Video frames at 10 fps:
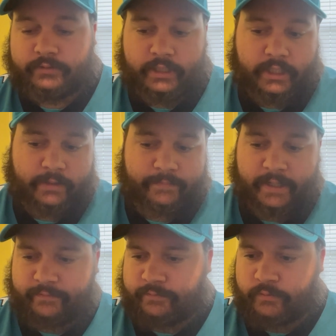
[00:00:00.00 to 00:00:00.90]

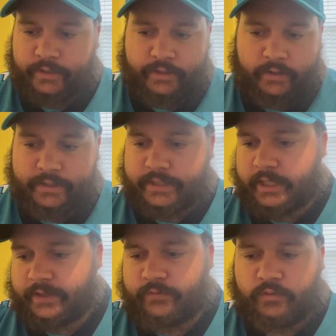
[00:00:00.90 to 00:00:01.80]
About 40 yards
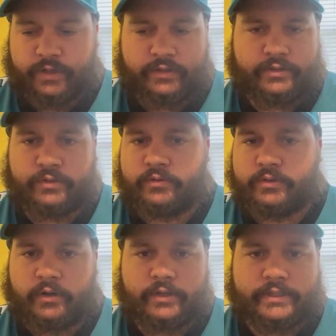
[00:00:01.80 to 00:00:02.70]
out, like 42
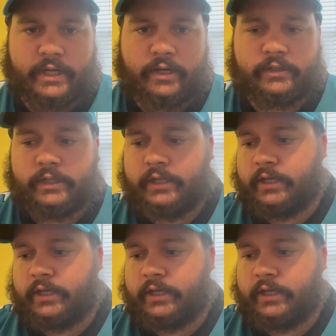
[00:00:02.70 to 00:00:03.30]
yards out.